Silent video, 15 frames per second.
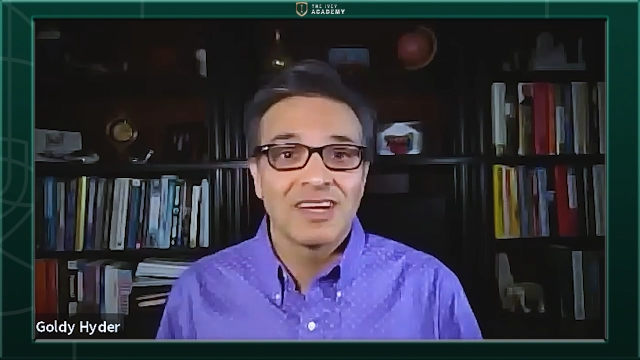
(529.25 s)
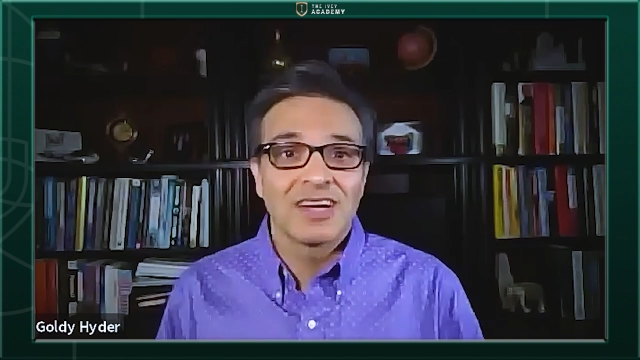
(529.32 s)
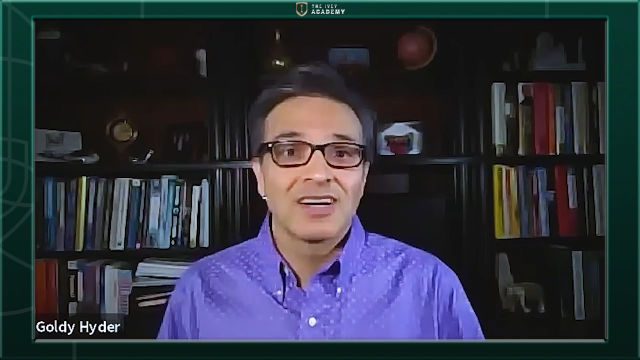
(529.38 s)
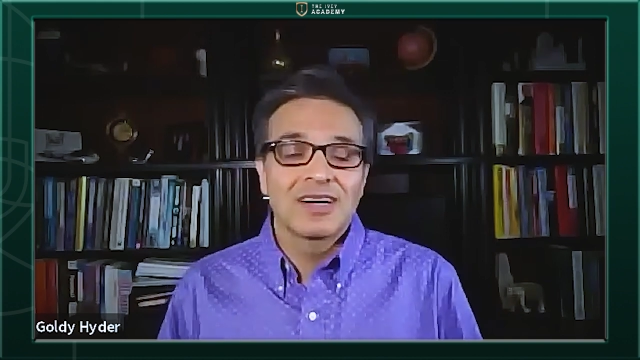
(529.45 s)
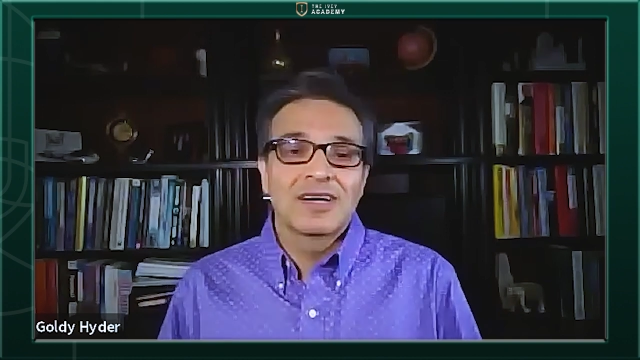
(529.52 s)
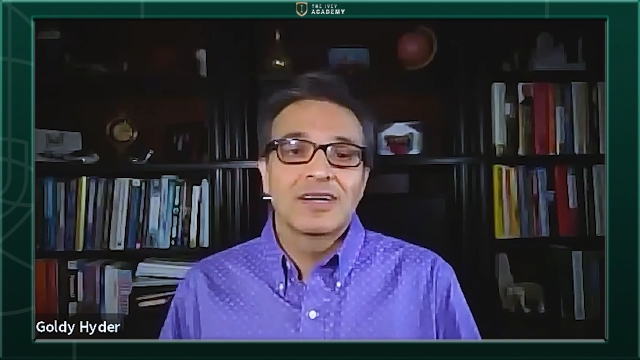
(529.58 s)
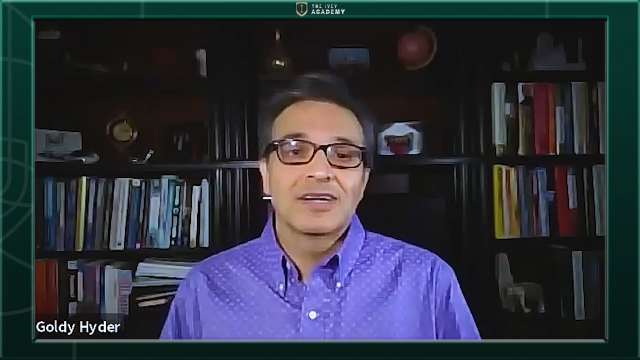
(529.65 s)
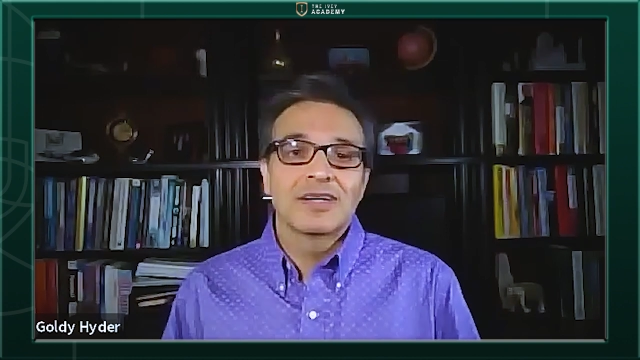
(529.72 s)

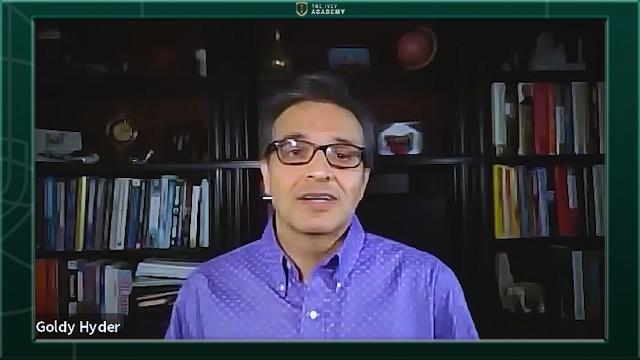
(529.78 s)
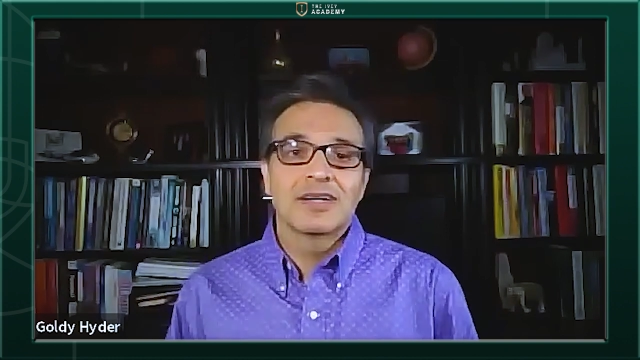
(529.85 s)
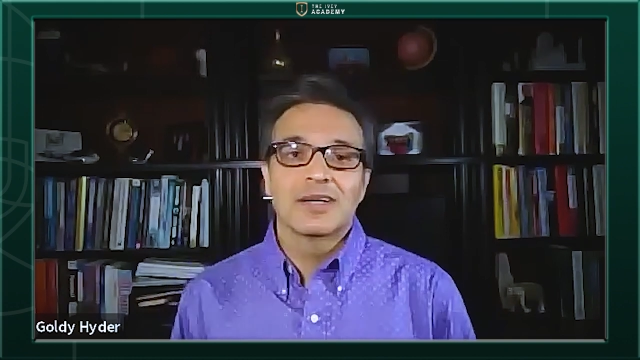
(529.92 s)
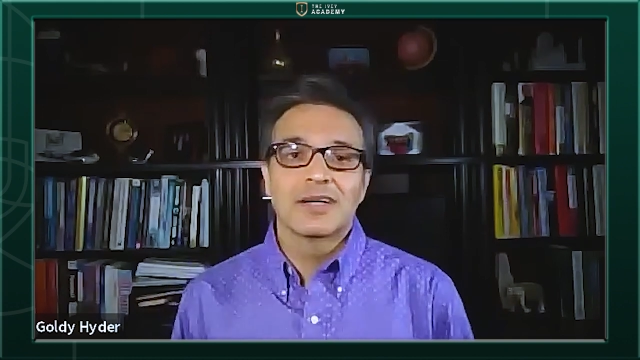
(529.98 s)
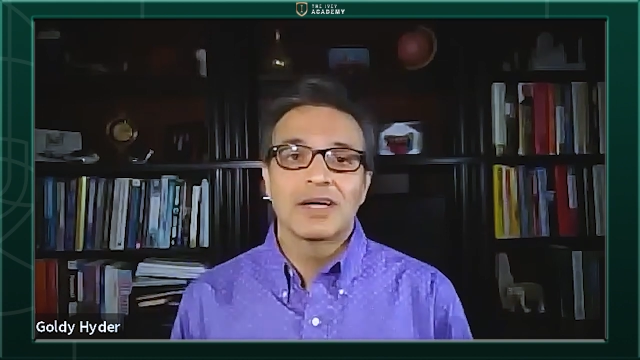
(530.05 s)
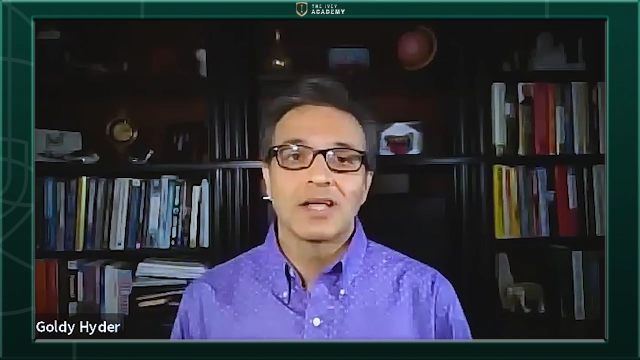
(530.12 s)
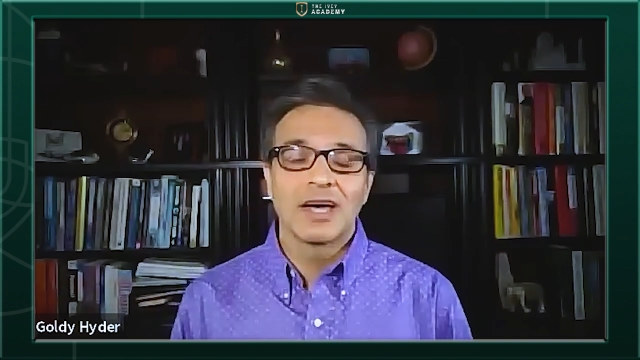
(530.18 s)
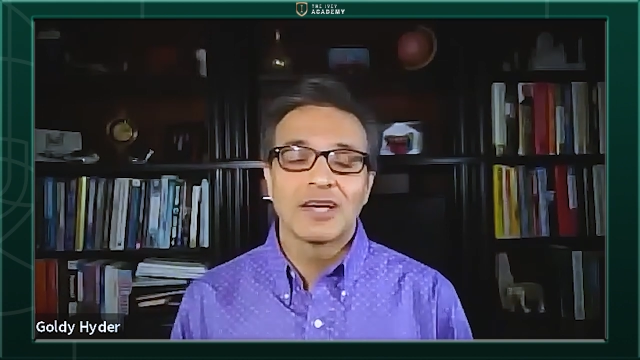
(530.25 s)

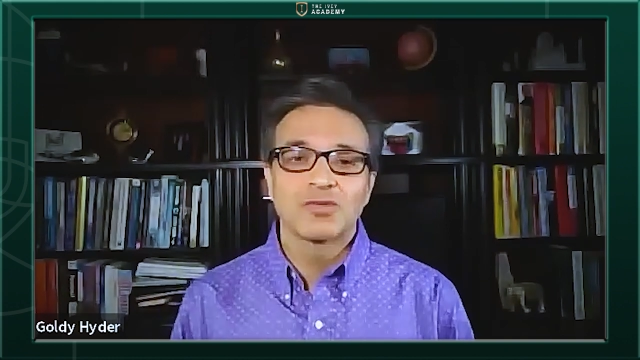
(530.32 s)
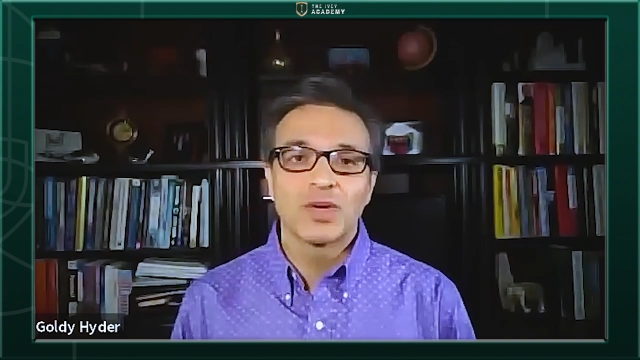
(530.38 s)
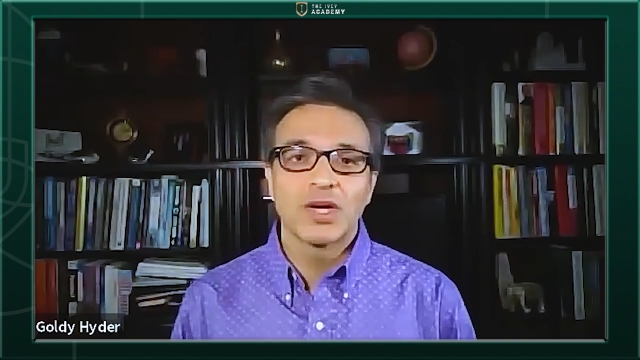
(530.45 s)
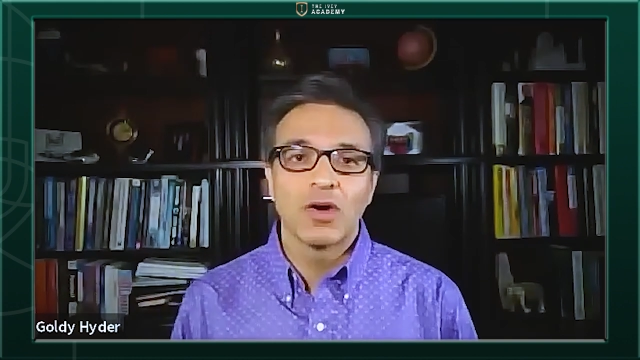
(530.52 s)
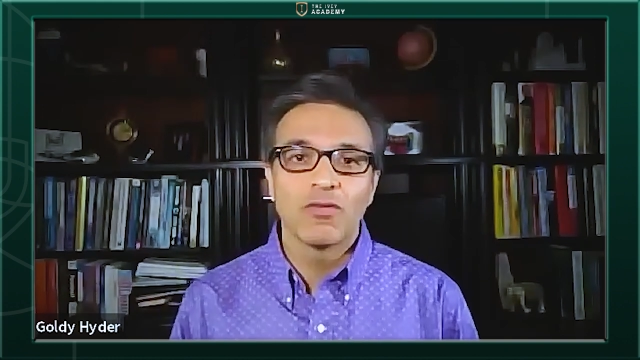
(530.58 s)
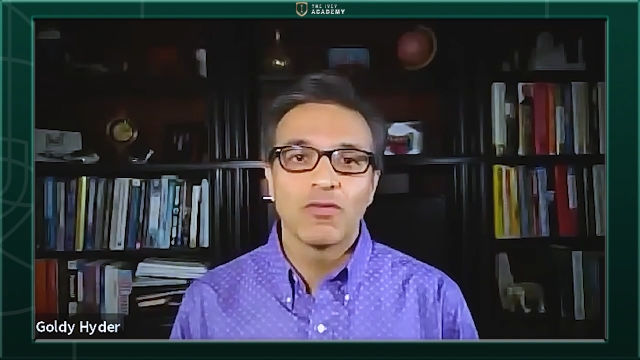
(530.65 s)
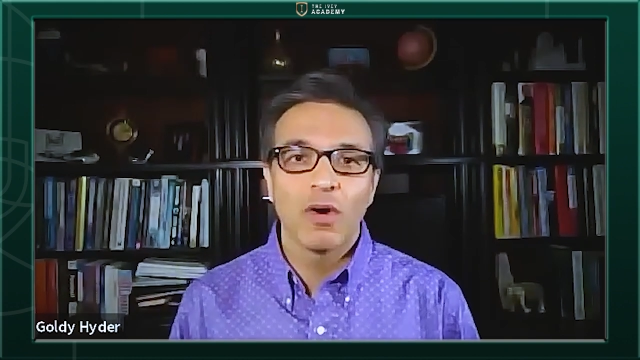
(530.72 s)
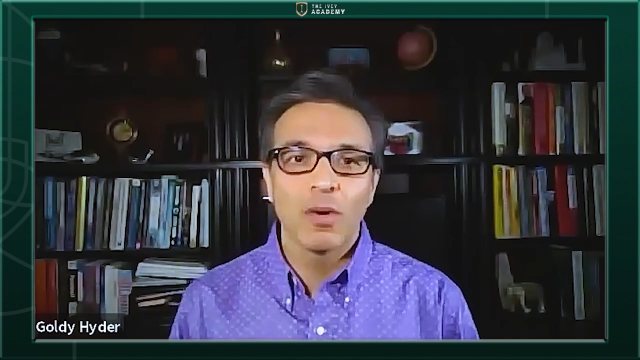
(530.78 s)
as we
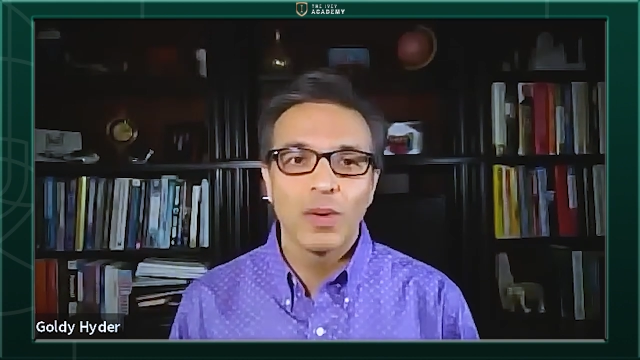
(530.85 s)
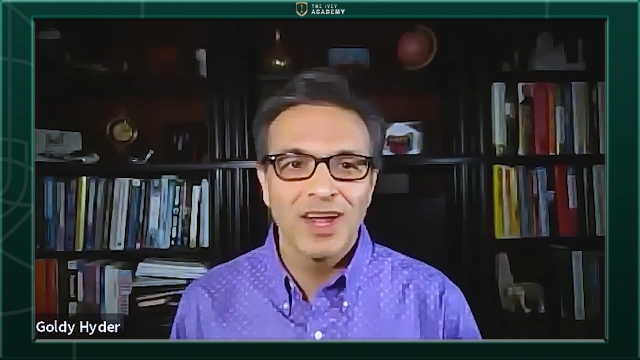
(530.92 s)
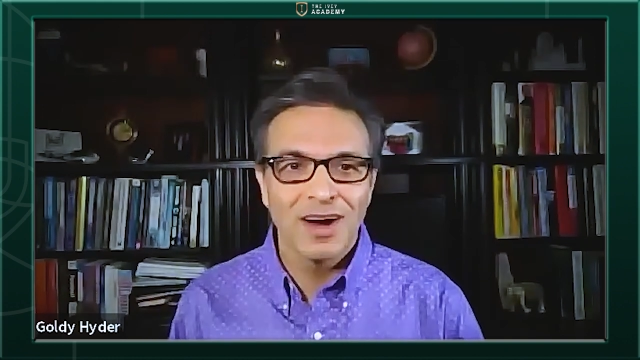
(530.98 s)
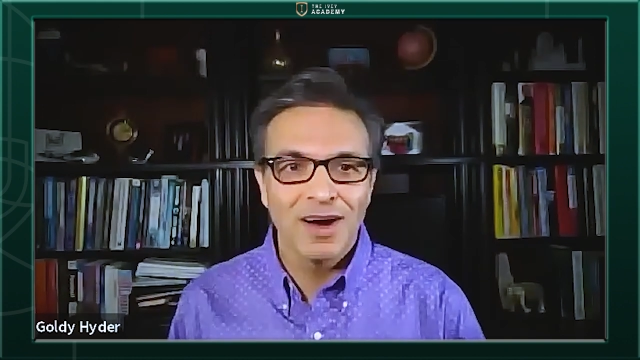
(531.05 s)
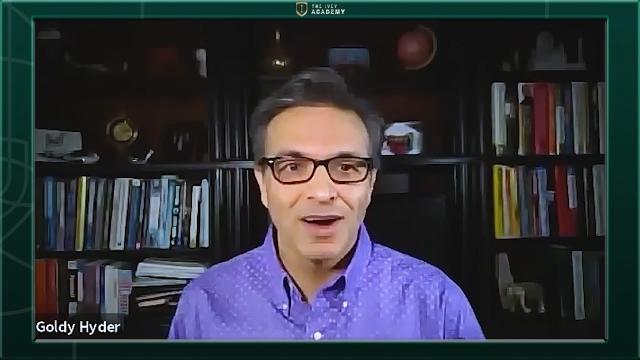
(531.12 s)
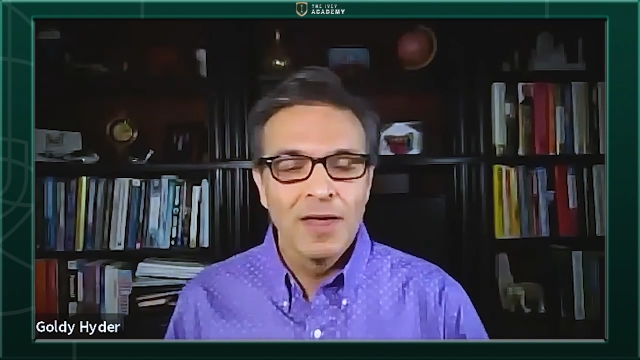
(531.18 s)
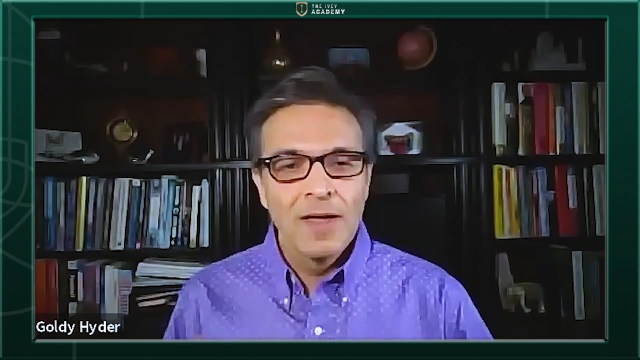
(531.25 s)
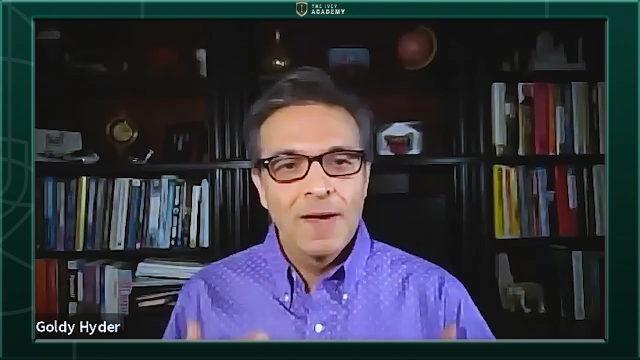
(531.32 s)
go forward
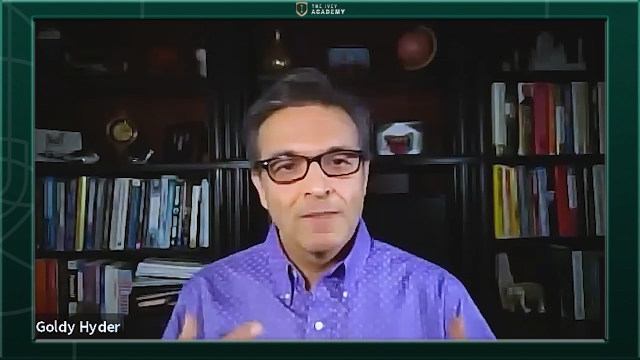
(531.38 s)
here.